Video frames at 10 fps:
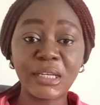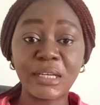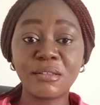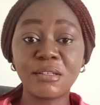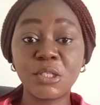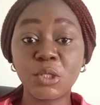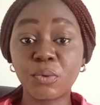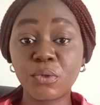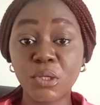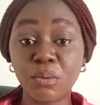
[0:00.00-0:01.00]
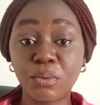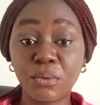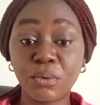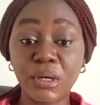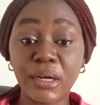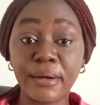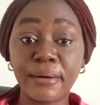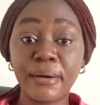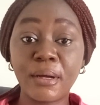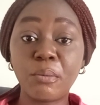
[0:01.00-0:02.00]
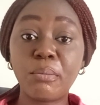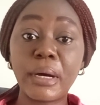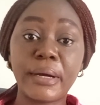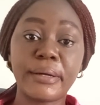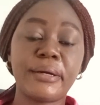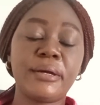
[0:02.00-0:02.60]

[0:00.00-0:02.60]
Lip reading: then disposable bag.